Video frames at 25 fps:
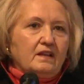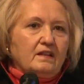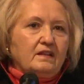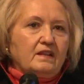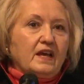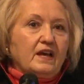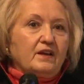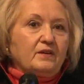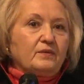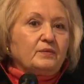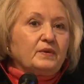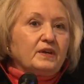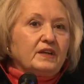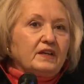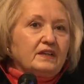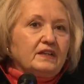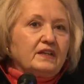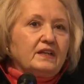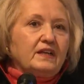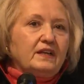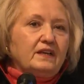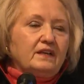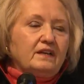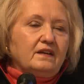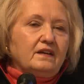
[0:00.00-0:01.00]
that
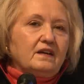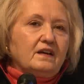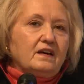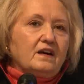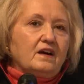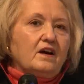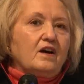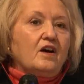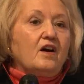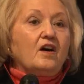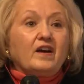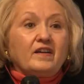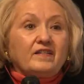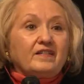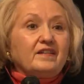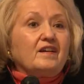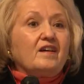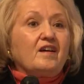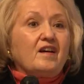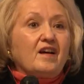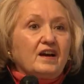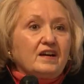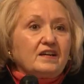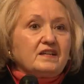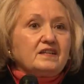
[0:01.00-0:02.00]
really are the
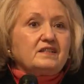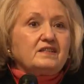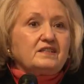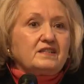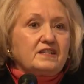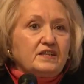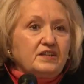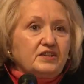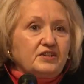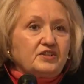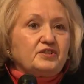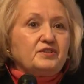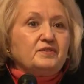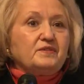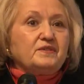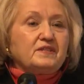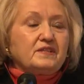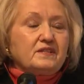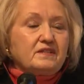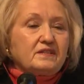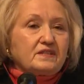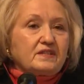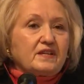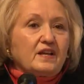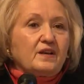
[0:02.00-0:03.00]
hardest issues
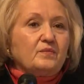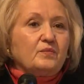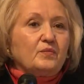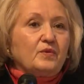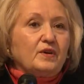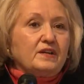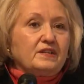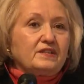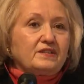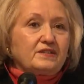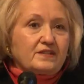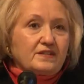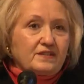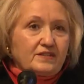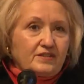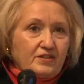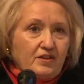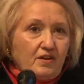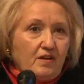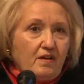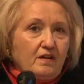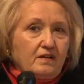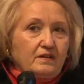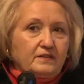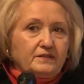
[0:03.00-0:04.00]
in some ways to
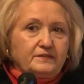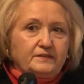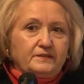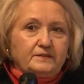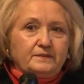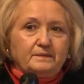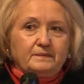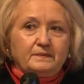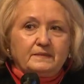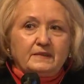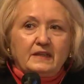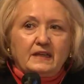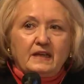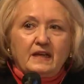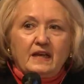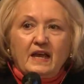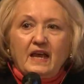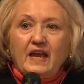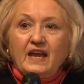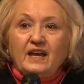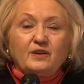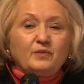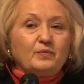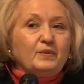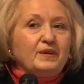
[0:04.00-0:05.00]
solve.
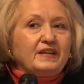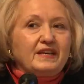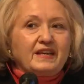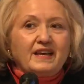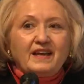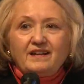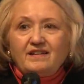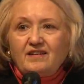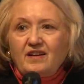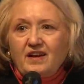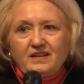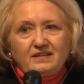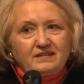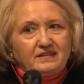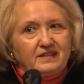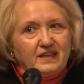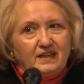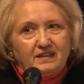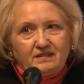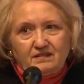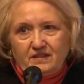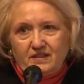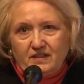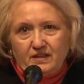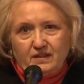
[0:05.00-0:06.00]
And we cannot
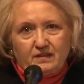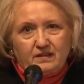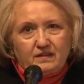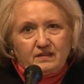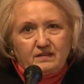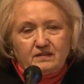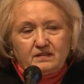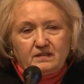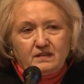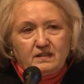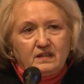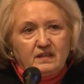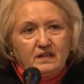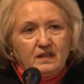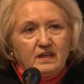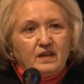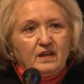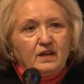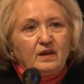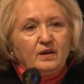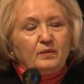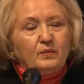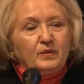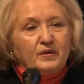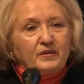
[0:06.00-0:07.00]
get there
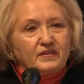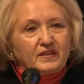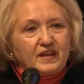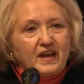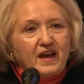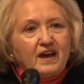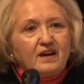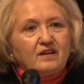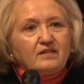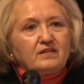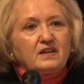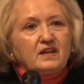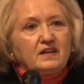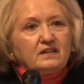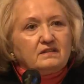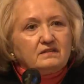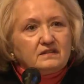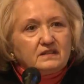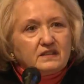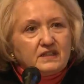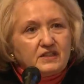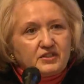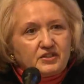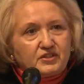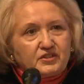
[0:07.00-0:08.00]
without
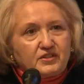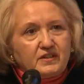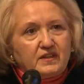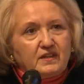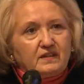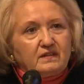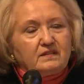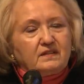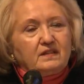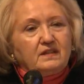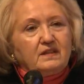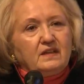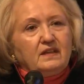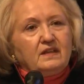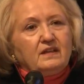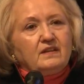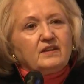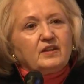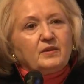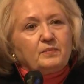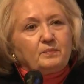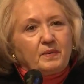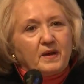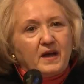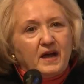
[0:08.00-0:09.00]
unleashing
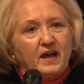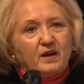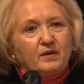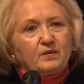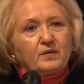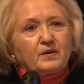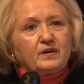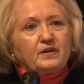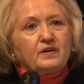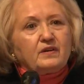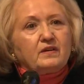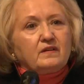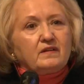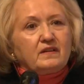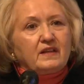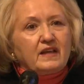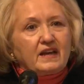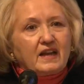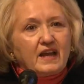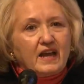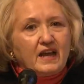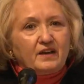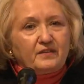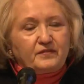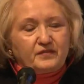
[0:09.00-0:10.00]
the power
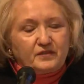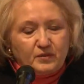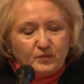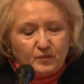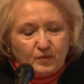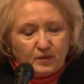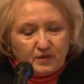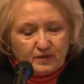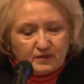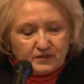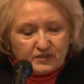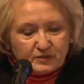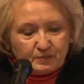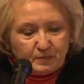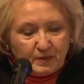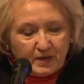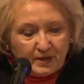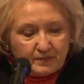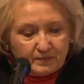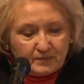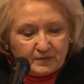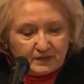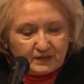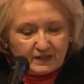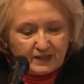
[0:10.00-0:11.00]
that half the world's
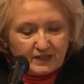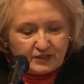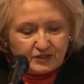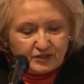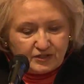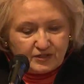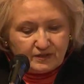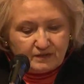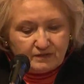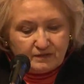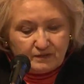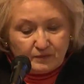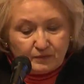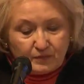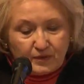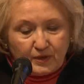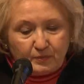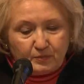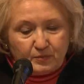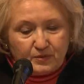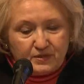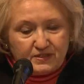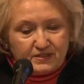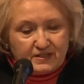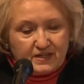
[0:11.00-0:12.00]
population
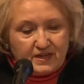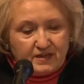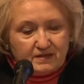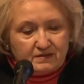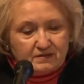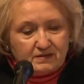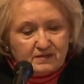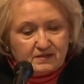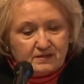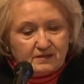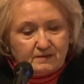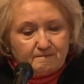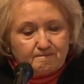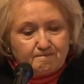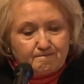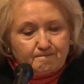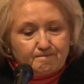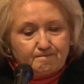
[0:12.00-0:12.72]
represents.